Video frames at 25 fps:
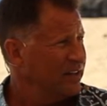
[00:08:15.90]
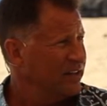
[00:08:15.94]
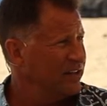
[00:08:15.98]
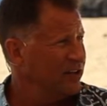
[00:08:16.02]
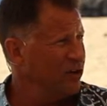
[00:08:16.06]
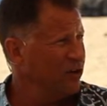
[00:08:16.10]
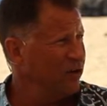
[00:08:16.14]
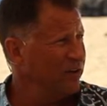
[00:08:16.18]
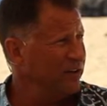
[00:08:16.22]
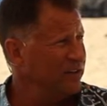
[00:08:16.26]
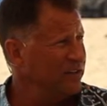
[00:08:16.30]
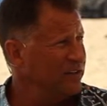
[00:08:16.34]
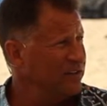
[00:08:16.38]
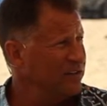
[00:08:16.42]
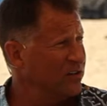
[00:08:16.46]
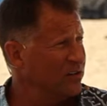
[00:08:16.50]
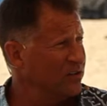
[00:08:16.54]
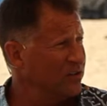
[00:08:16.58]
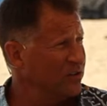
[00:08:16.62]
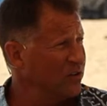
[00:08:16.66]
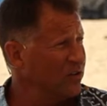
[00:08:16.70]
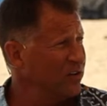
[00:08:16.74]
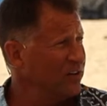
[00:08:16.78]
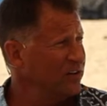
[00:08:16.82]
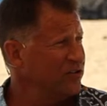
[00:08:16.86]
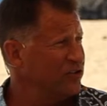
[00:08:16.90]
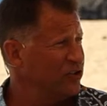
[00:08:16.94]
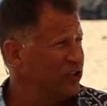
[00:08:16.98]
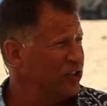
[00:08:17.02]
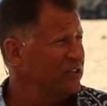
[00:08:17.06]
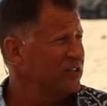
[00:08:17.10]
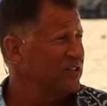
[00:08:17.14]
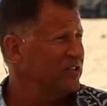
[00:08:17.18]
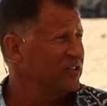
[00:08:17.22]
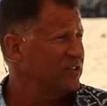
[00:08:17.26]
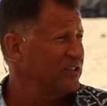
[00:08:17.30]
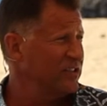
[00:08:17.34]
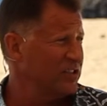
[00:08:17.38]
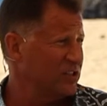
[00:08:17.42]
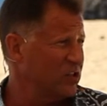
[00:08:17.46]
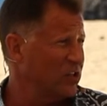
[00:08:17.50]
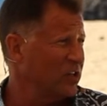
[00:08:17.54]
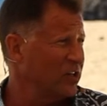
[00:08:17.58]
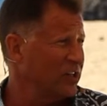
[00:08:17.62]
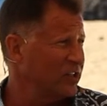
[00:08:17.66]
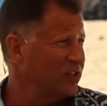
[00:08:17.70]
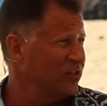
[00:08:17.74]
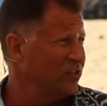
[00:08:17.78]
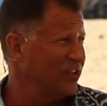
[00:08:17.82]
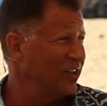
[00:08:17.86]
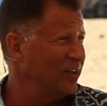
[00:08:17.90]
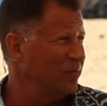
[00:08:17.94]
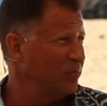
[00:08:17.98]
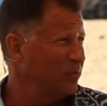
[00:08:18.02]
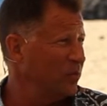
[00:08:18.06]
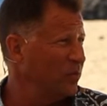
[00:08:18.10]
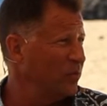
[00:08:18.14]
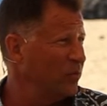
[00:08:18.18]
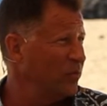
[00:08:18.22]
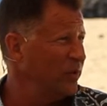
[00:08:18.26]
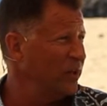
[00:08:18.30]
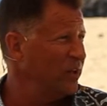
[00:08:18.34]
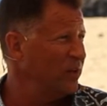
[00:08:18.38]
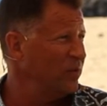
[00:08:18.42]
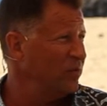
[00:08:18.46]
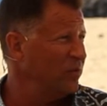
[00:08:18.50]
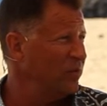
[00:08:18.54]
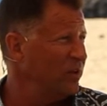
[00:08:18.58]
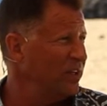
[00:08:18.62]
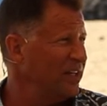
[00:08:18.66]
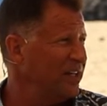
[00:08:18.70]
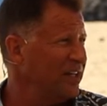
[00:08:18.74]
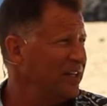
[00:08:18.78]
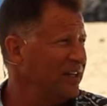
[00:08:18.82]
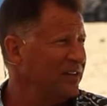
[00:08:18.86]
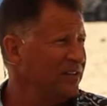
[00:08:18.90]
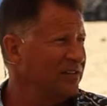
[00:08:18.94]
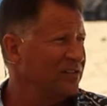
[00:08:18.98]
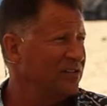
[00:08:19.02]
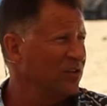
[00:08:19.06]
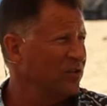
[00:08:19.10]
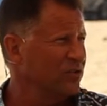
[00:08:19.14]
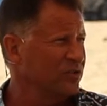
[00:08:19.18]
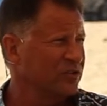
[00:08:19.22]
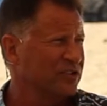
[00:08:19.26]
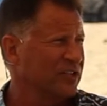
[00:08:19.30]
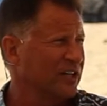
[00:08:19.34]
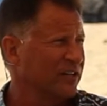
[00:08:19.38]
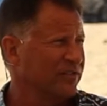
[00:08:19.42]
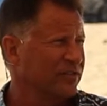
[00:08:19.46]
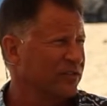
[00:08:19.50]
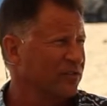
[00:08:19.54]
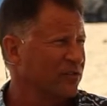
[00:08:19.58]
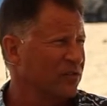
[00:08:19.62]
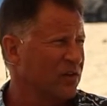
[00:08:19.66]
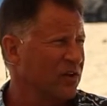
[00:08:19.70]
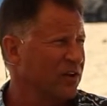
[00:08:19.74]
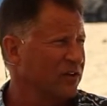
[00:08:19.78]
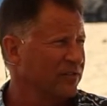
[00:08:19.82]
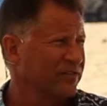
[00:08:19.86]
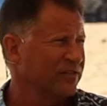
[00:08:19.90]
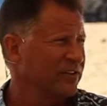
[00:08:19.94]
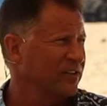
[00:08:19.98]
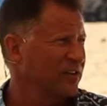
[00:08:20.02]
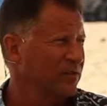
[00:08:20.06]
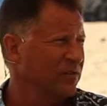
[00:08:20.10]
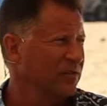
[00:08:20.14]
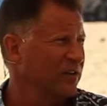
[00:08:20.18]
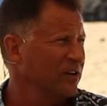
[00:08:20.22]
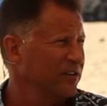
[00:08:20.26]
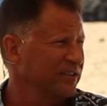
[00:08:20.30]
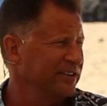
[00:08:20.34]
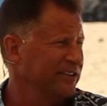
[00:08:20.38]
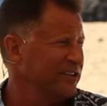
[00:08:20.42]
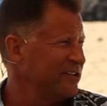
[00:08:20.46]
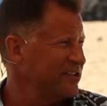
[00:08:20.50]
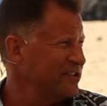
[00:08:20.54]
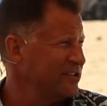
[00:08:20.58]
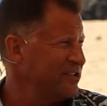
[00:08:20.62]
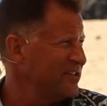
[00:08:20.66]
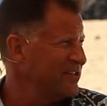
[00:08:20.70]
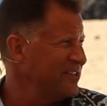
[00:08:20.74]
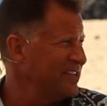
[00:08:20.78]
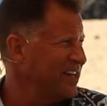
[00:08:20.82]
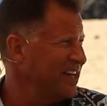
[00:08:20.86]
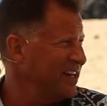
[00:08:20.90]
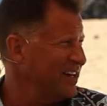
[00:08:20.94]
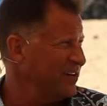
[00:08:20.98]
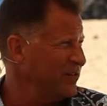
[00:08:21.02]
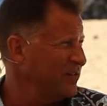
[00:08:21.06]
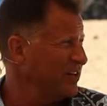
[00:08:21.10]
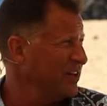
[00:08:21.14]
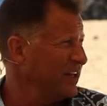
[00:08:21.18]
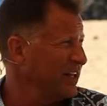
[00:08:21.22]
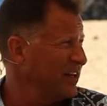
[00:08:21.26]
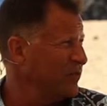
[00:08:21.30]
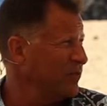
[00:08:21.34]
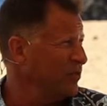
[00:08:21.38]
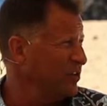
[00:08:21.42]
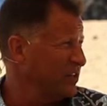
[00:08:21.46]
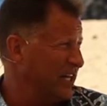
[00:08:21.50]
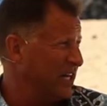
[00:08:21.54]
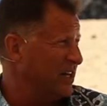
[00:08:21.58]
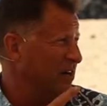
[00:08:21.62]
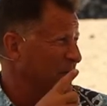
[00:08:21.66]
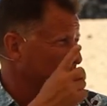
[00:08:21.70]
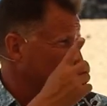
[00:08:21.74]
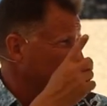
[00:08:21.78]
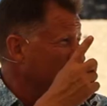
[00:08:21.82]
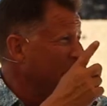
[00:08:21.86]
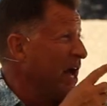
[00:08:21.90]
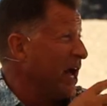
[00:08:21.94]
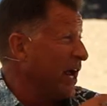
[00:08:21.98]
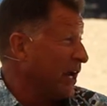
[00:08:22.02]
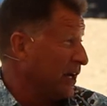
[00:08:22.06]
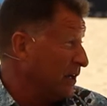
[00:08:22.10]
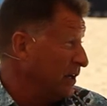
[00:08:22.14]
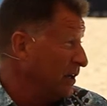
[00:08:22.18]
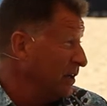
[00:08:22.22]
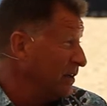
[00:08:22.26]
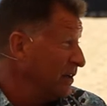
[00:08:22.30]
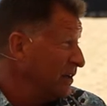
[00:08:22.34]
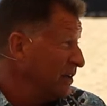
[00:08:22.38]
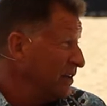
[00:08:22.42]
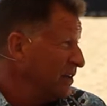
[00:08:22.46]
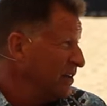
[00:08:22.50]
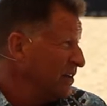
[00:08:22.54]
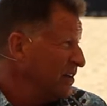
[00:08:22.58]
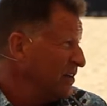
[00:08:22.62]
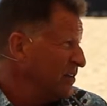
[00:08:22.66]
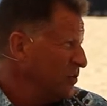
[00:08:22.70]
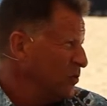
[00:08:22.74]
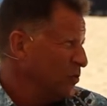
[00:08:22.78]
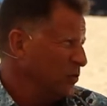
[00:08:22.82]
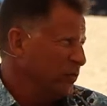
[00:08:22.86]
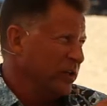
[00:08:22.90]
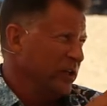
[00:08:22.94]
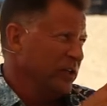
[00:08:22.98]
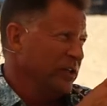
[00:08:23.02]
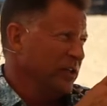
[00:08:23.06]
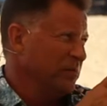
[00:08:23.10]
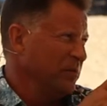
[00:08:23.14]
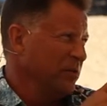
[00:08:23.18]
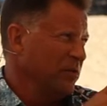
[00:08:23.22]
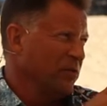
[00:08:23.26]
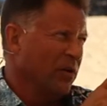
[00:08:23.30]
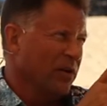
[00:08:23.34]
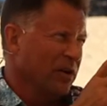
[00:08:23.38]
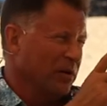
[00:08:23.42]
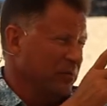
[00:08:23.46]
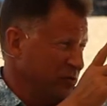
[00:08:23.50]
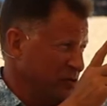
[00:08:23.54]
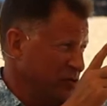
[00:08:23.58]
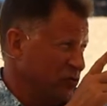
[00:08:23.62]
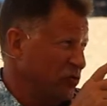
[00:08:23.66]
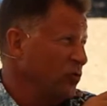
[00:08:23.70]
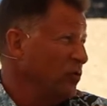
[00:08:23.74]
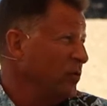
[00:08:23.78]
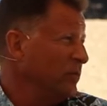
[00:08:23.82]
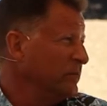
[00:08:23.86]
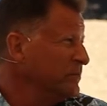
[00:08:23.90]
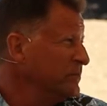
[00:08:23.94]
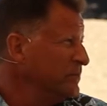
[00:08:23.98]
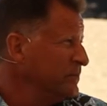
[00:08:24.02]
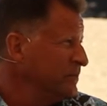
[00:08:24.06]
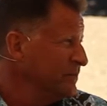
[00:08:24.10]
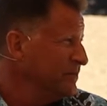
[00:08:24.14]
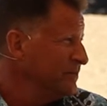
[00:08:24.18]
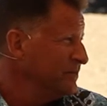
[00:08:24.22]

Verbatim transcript: You know, and the Lord Jesus is our example. We, we don't suffer wrong very well in our society. We're like, we'll get them back. Ooh, they did me wrong. I'm going to sue them.